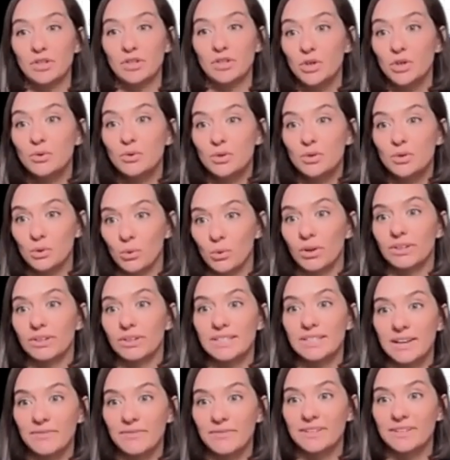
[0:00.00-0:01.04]
two
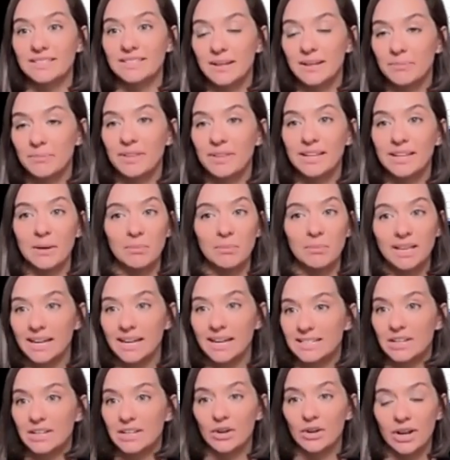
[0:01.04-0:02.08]
tools. If it's something that
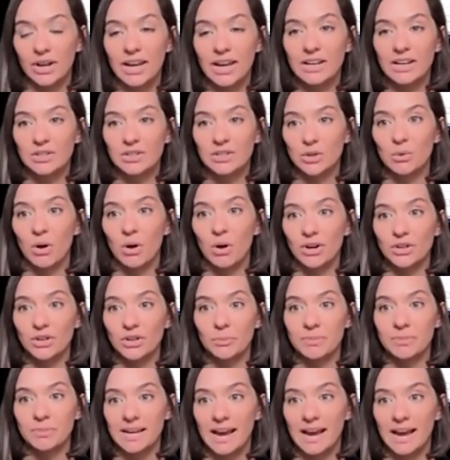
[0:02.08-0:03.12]
Planning Center can't do on
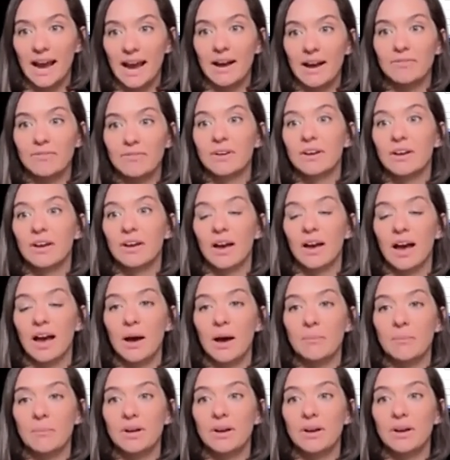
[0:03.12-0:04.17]
your behalf,
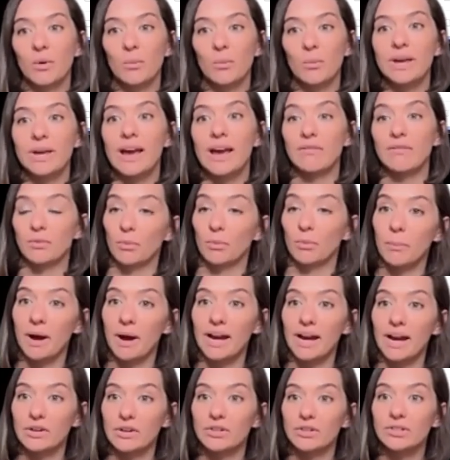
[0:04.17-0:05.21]
we have
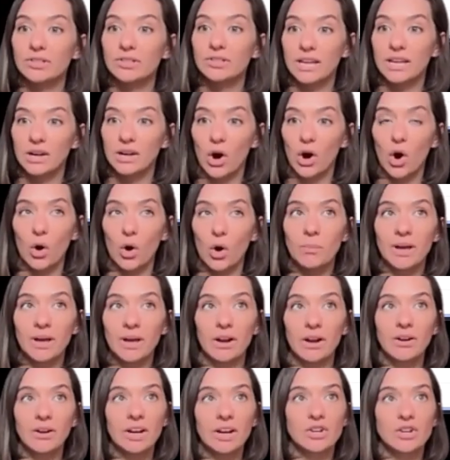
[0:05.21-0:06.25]
reminders in home. And
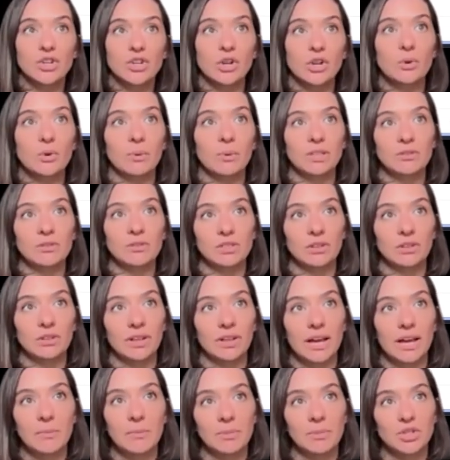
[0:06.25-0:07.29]
I'll kind of show you what those look
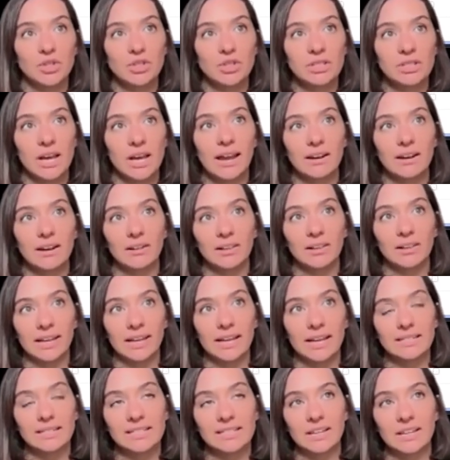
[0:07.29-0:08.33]
like. But just at a
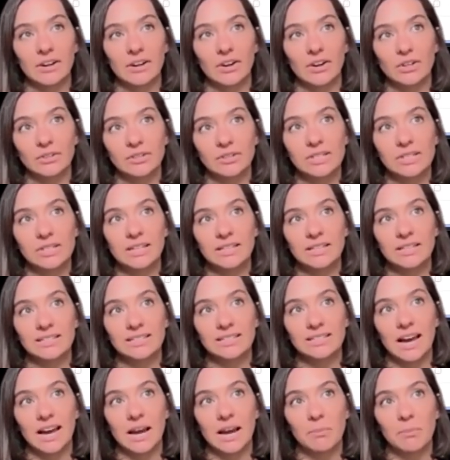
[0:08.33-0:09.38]
glance here, you'll see in the
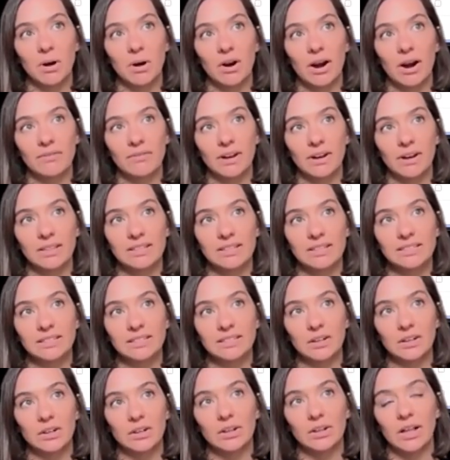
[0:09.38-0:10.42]
sidebar, I've got this
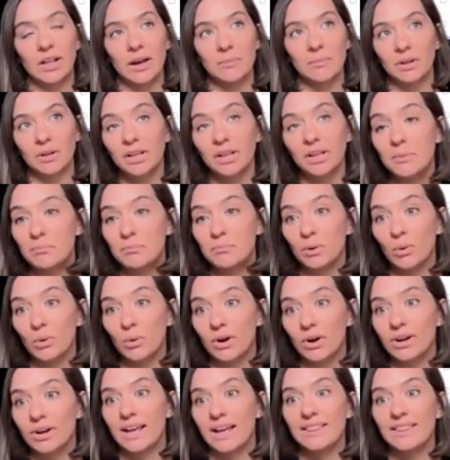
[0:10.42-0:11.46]
little
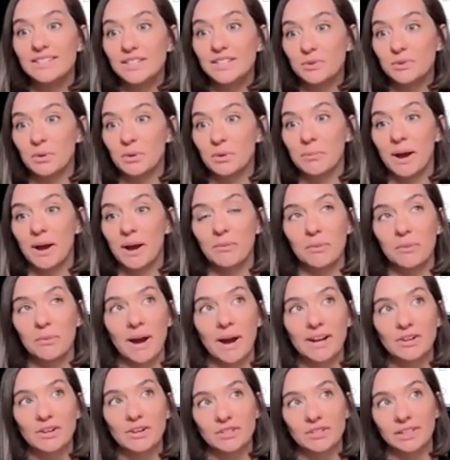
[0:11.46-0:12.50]
clipboard, and this is where my
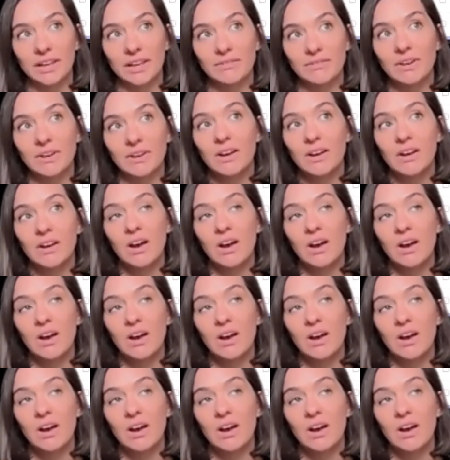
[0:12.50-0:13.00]
reminders live.